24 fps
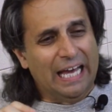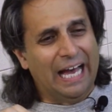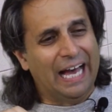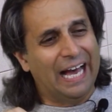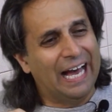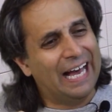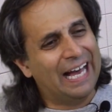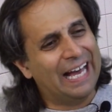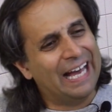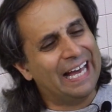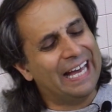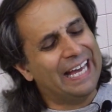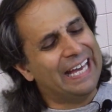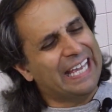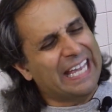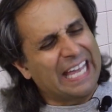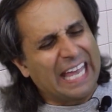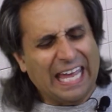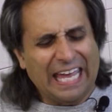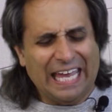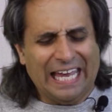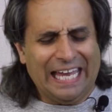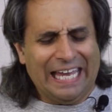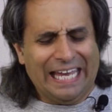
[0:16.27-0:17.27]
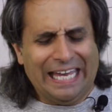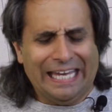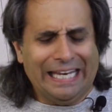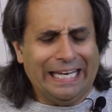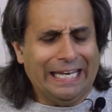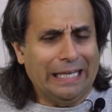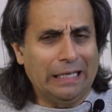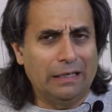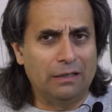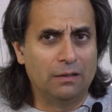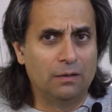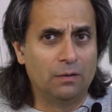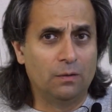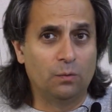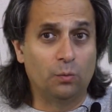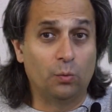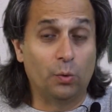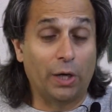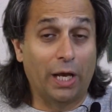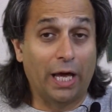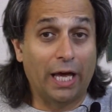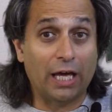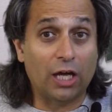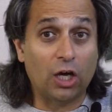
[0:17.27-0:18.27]
I hate it
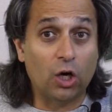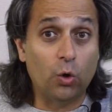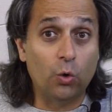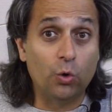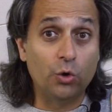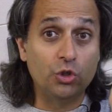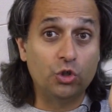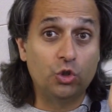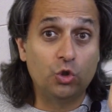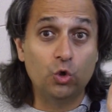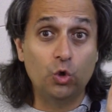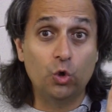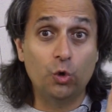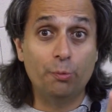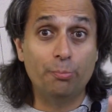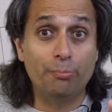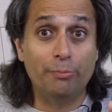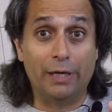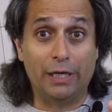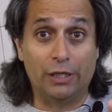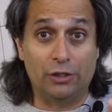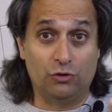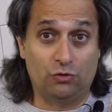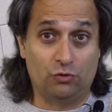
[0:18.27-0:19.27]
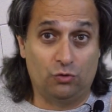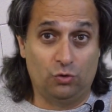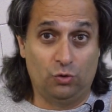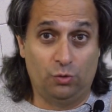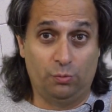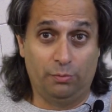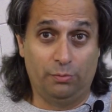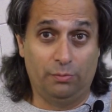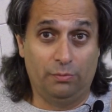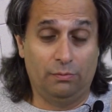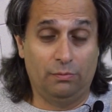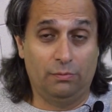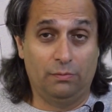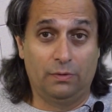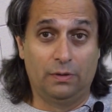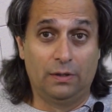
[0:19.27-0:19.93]
when I go into a men's room